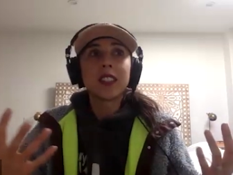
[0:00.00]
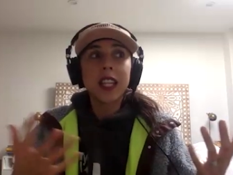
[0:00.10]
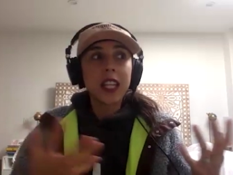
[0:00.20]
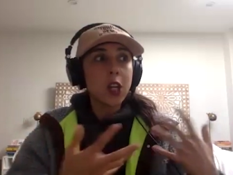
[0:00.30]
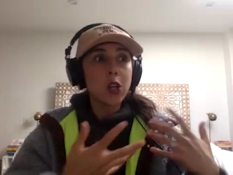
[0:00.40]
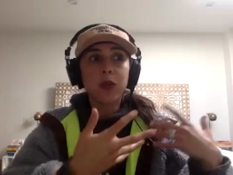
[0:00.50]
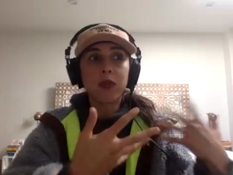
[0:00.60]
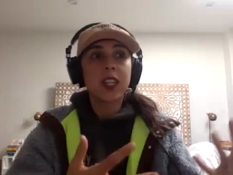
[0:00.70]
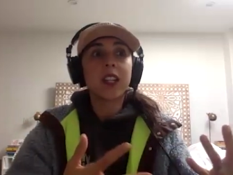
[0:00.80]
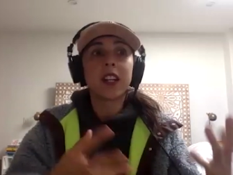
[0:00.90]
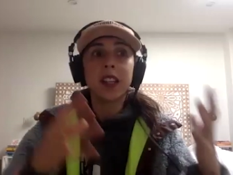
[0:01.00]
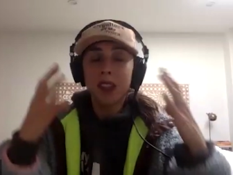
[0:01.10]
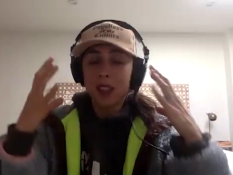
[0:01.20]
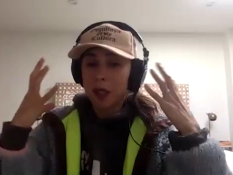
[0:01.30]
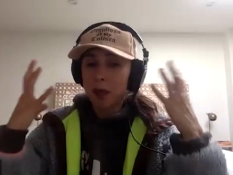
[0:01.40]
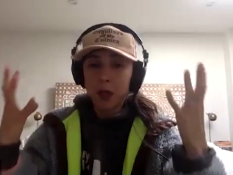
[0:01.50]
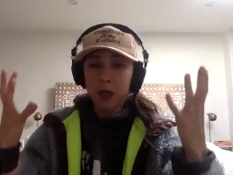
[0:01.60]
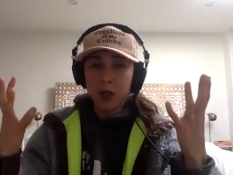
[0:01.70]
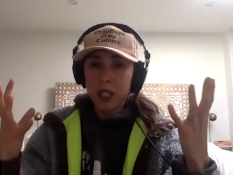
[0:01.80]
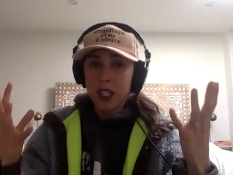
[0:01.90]
like interfere in this like
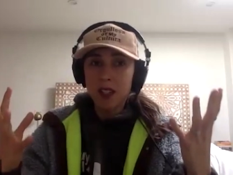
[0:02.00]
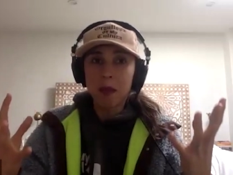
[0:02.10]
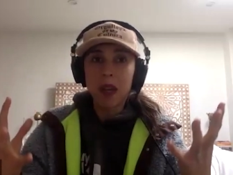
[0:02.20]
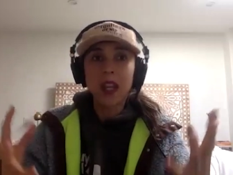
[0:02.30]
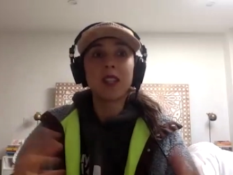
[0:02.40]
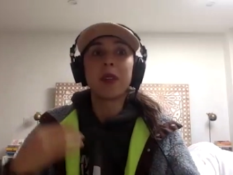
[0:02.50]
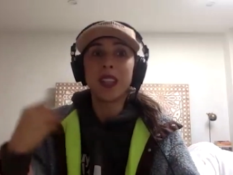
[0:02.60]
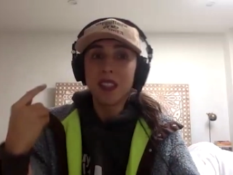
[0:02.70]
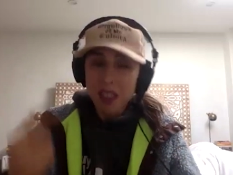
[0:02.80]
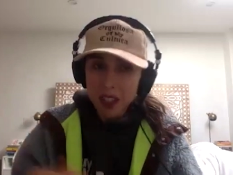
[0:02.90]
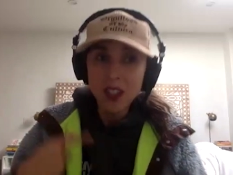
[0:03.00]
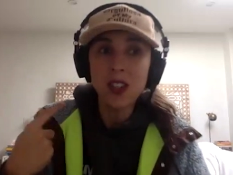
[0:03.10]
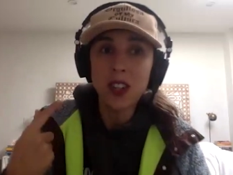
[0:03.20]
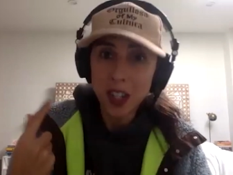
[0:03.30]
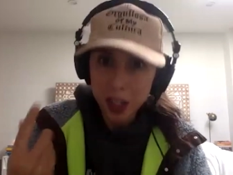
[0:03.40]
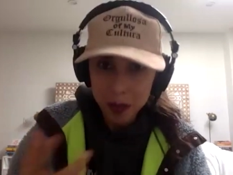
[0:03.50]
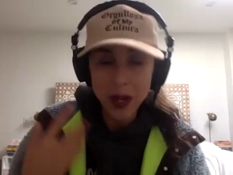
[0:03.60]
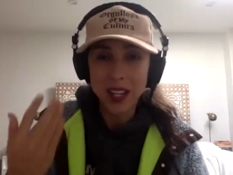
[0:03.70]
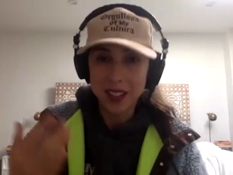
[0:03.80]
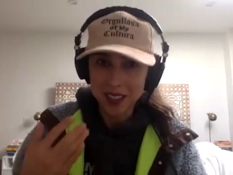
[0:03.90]
beautiful innocent mind? But even her
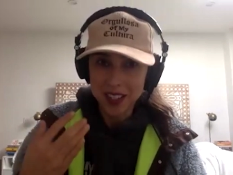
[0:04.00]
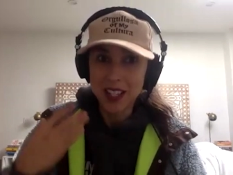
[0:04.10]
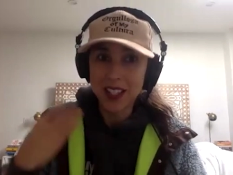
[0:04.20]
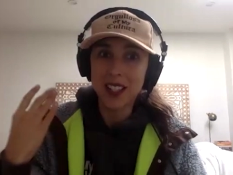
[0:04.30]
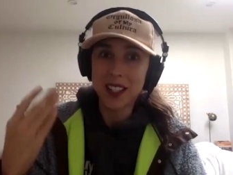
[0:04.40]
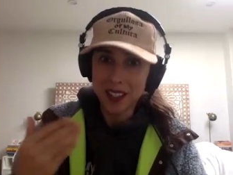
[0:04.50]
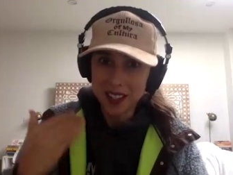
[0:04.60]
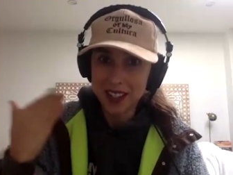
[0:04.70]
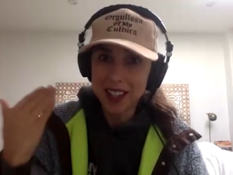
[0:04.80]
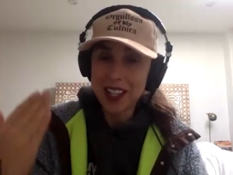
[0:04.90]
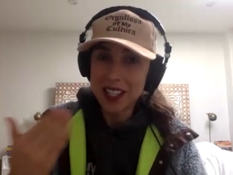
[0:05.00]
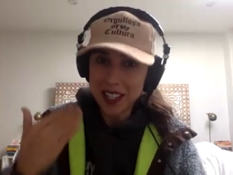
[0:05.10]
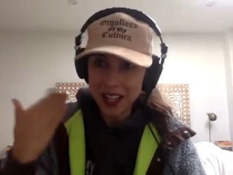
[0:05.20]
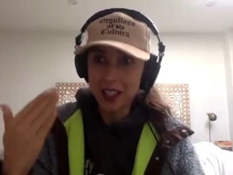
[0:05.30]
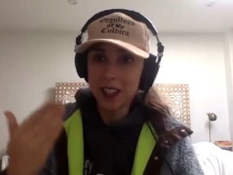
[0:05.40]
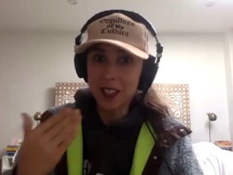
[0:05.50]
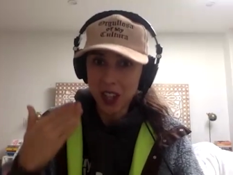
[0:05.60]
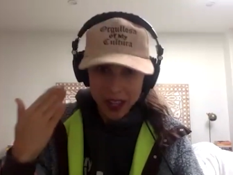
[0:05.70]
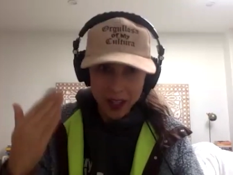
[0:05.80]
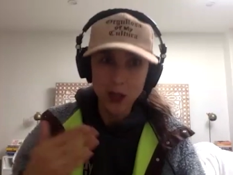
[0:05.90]
brain is like
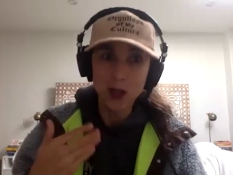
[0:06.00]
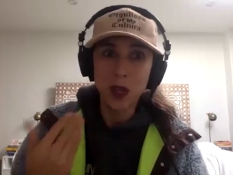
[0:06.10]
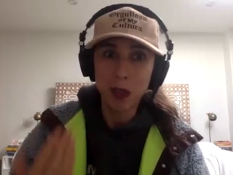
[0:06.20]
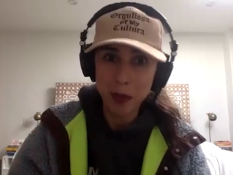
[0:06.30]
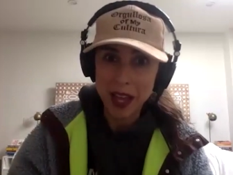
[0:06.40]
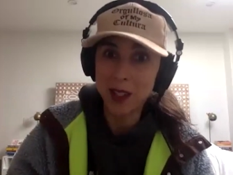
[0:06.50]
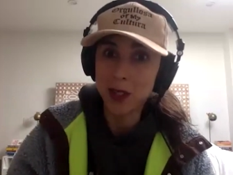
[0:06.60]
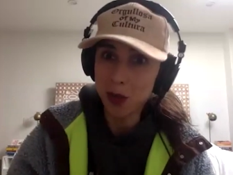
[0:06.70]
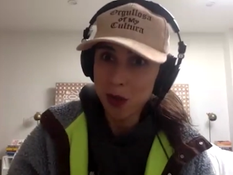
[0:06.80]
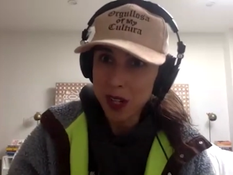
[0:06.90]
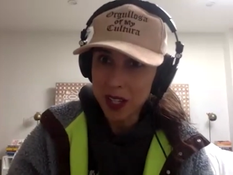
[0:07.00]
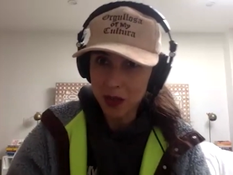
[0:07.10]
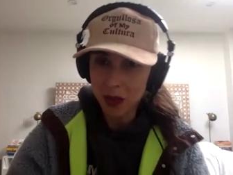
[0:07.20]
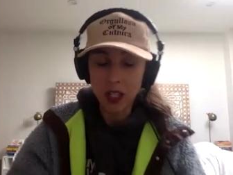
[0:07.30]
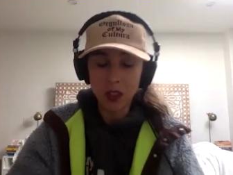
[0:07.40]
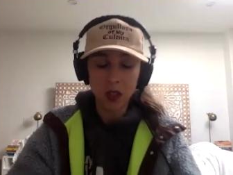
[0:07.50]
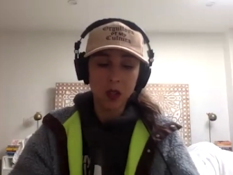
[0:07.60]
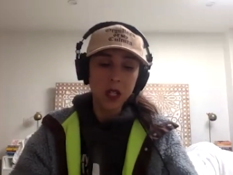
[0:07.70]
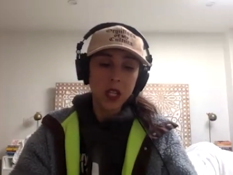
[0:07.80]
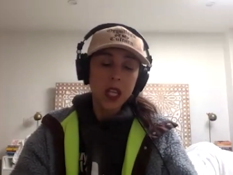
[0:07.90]
challenged with bad stories, right?
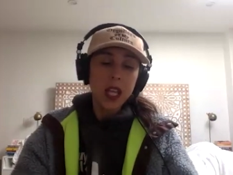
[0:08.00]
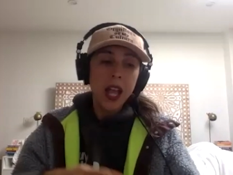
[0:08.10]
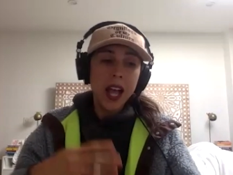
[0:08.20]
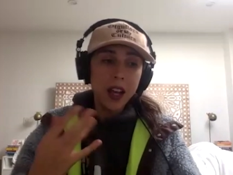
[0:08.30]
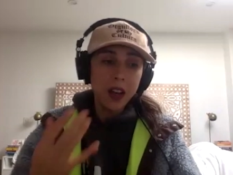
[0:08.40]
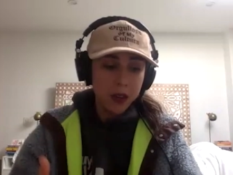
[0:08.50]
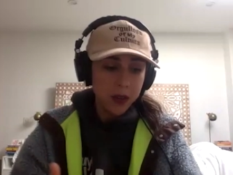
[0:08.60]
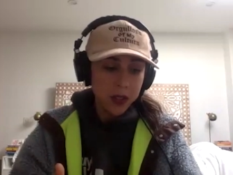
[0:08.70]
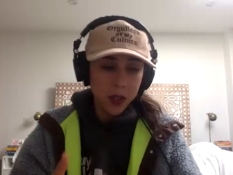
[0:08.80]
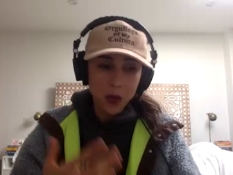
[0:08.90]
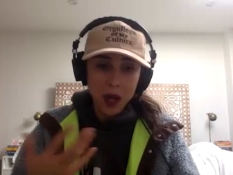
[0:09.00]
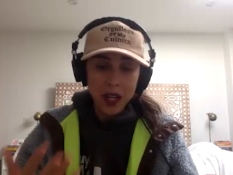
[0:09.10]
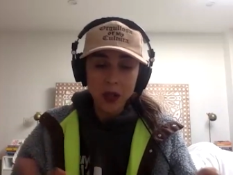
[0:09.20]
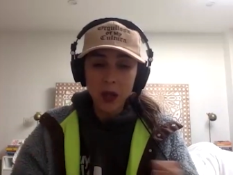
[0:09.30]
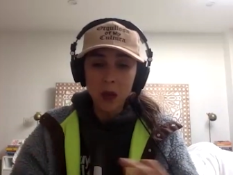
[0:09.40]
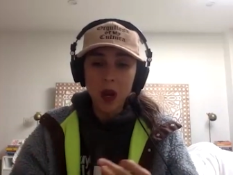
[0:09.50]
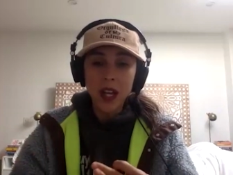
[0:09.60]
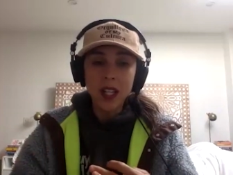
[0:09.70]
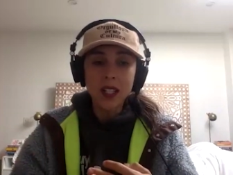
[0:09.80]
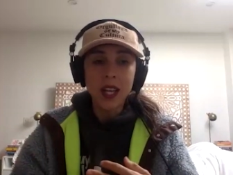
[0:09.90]
So how
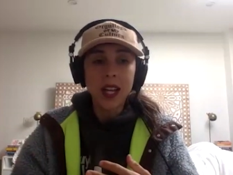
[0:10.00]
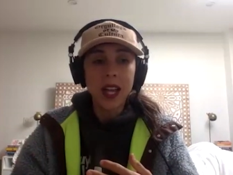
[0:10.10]
why does that